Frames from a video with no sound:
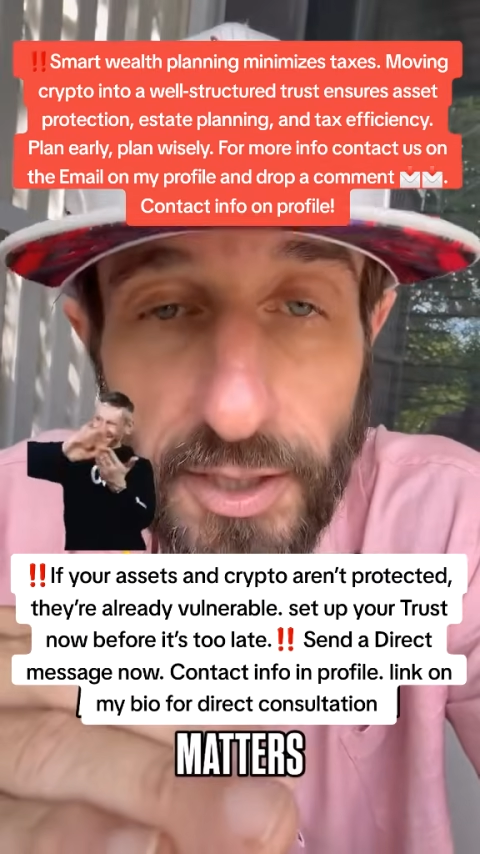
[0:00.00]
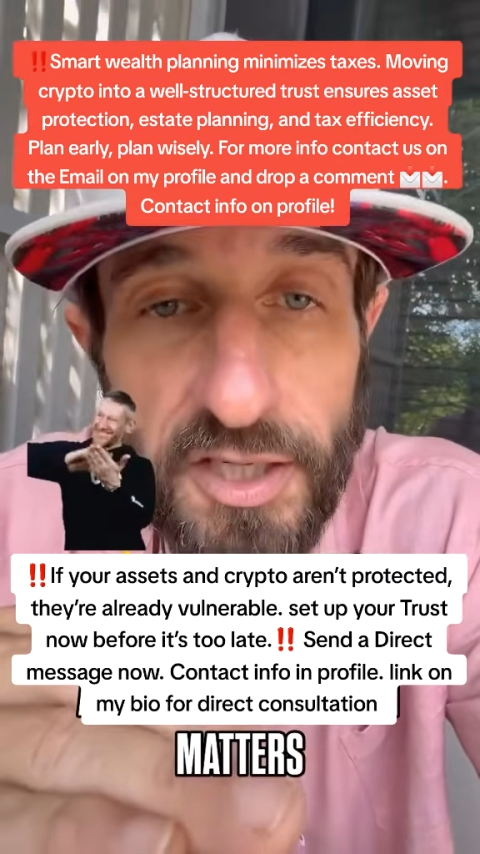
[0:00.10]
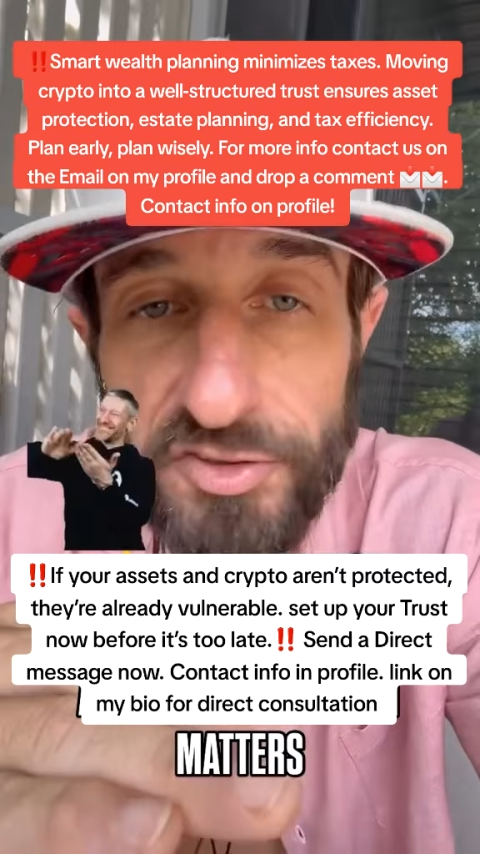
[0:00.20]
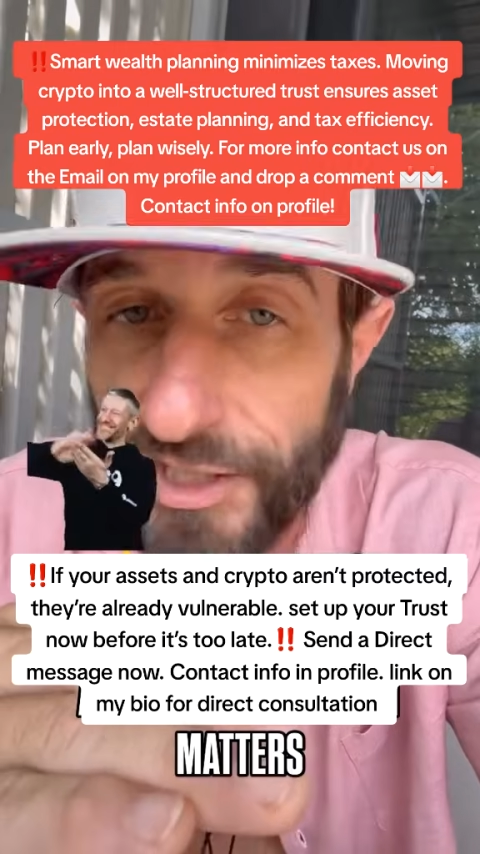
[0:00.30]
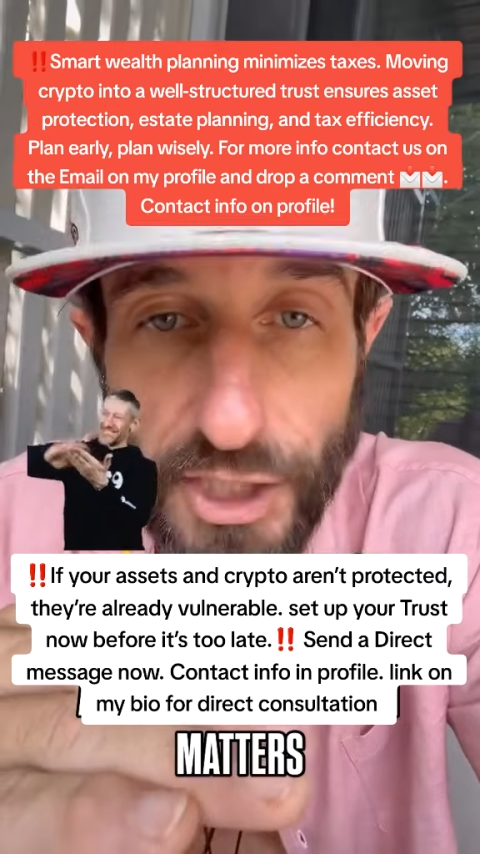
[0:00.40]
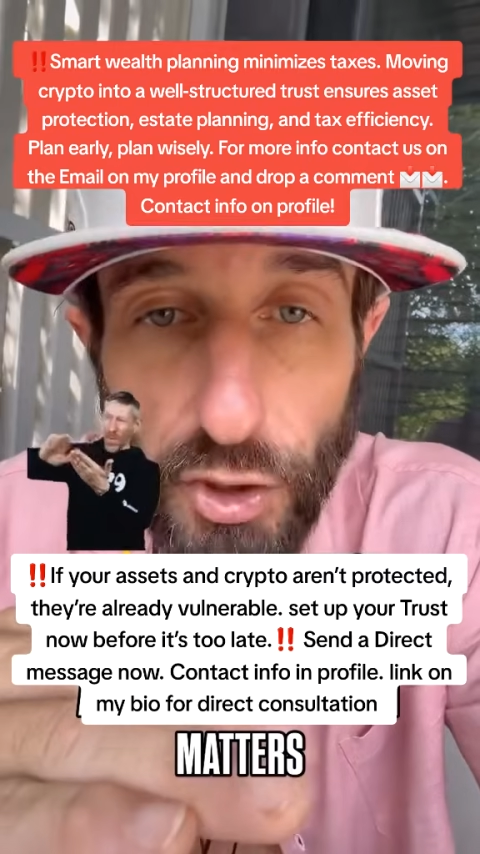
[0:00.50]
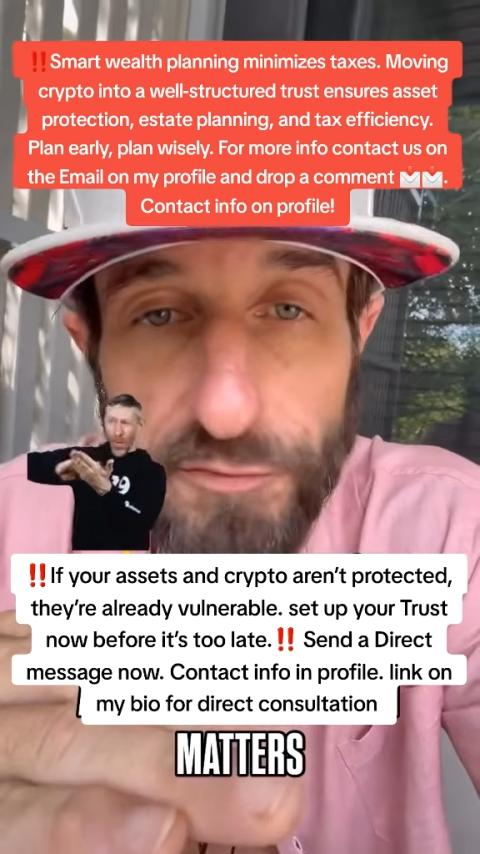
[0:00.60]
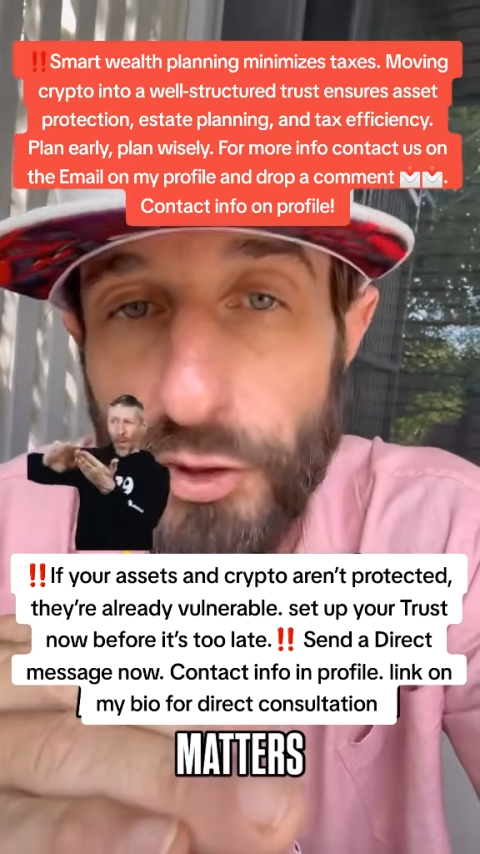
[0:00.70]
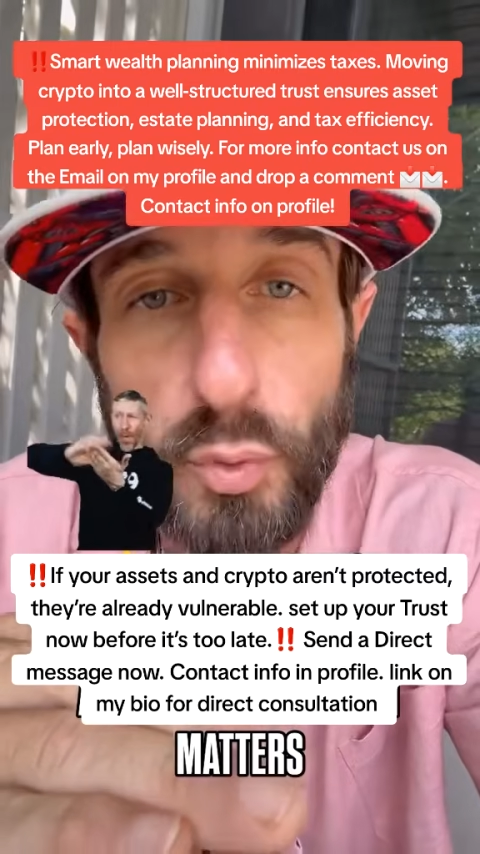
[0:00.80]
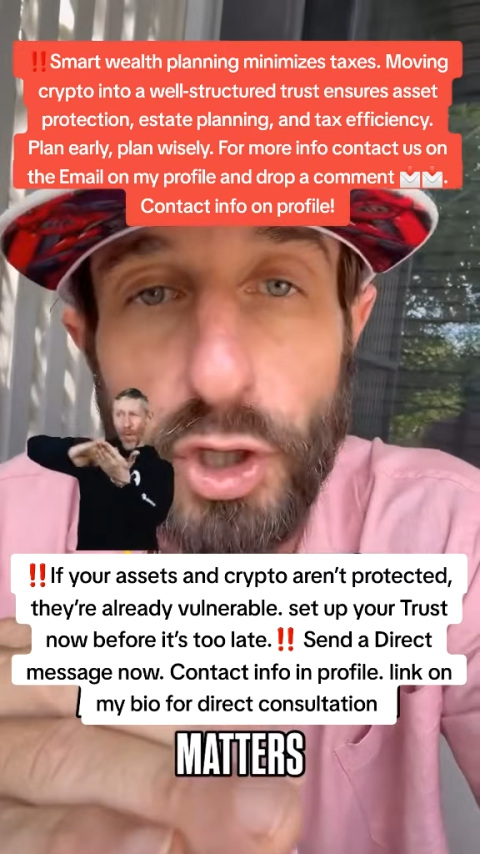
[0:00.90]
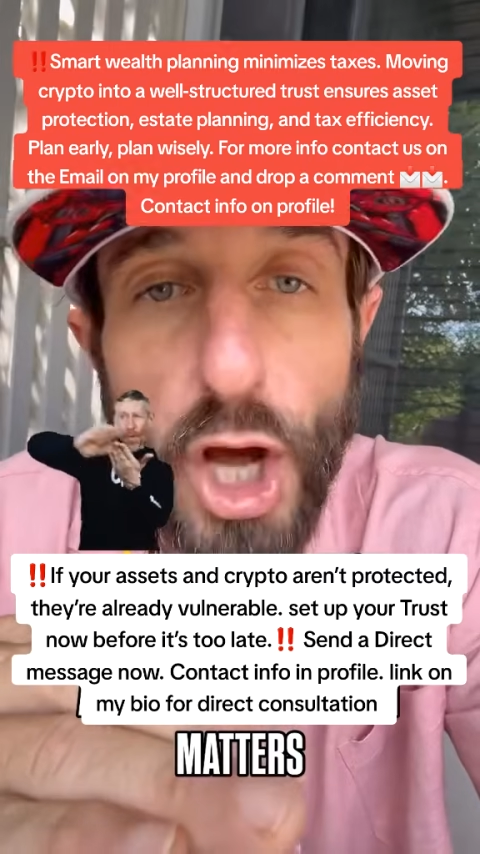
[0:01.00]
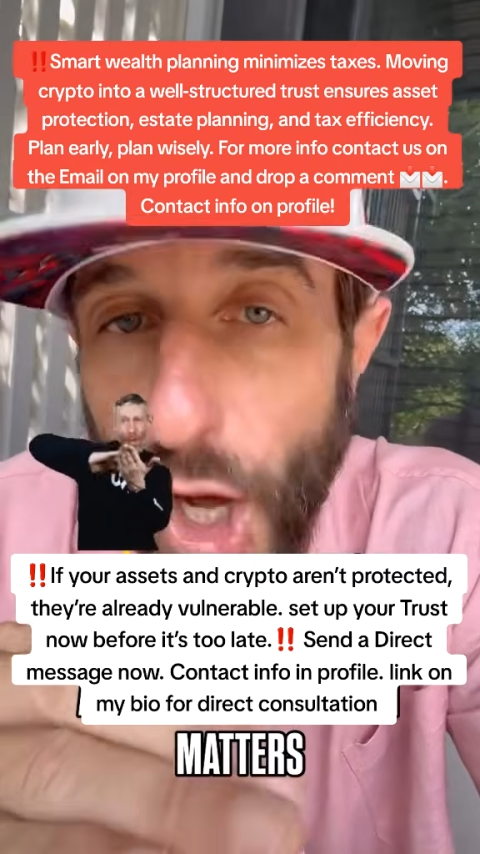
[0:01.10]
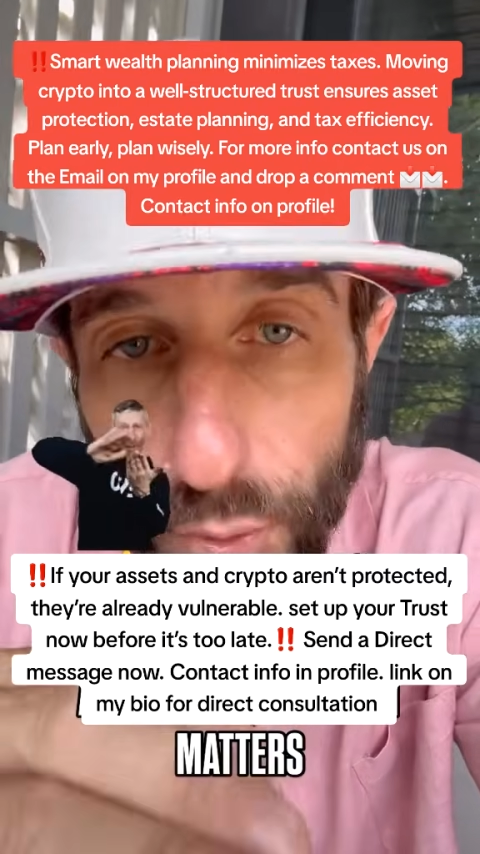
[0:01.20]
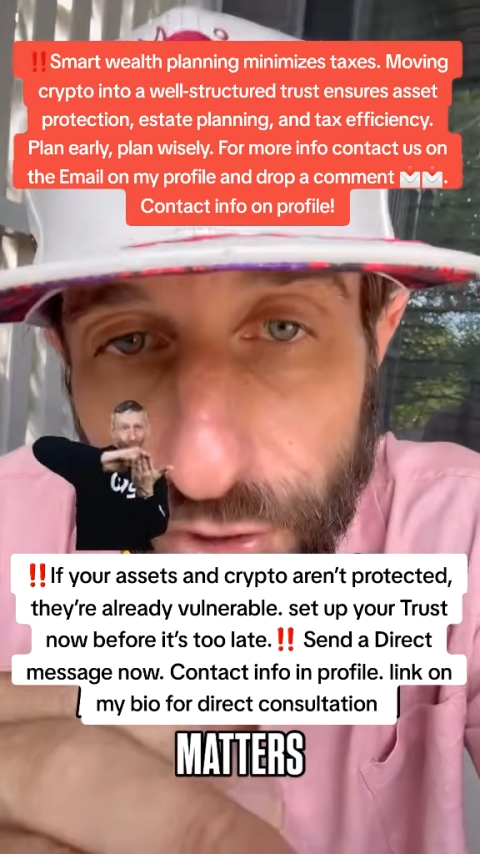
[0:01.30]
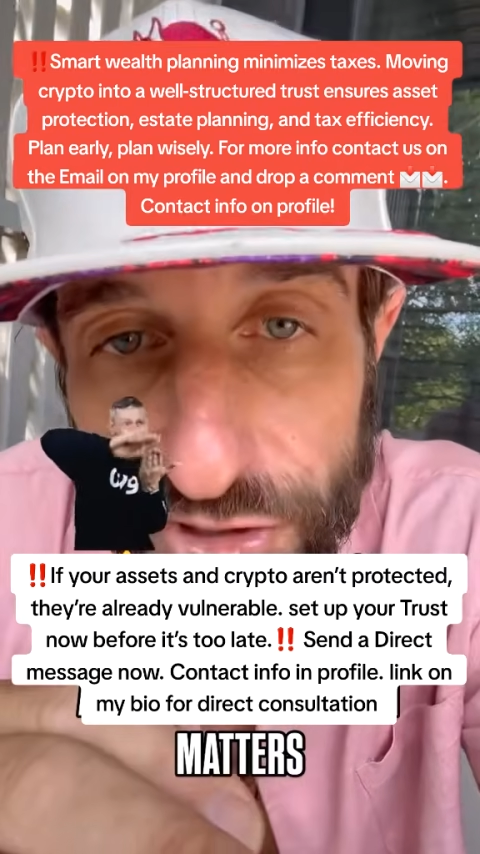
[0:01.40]
to get over the word
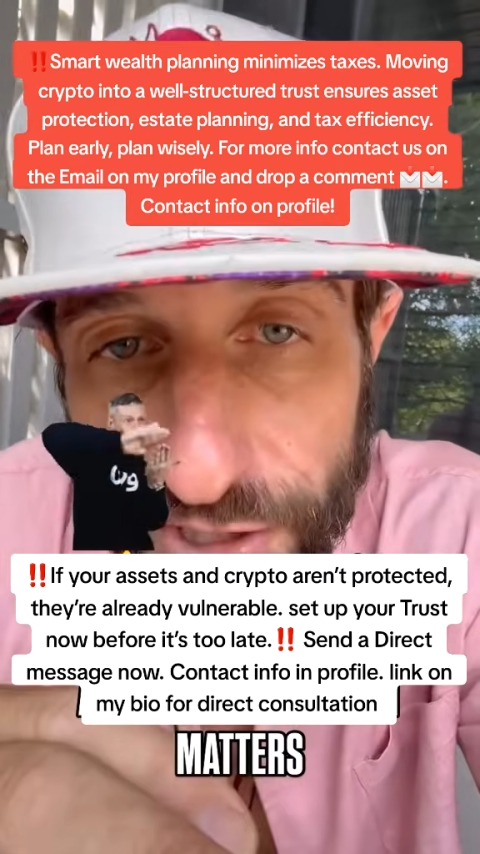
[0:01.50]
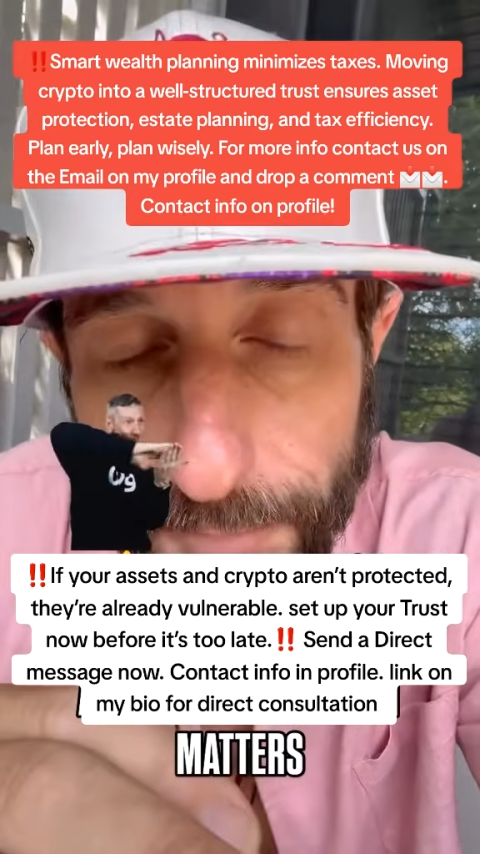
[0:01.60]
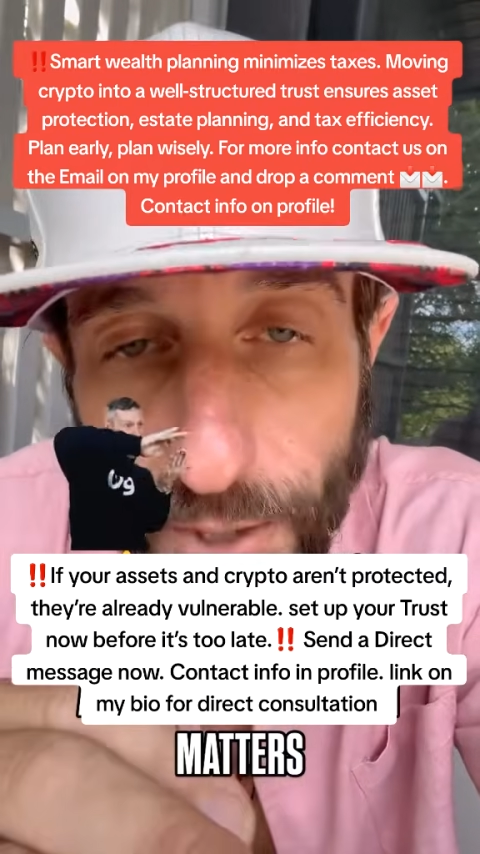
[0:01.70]
ownership.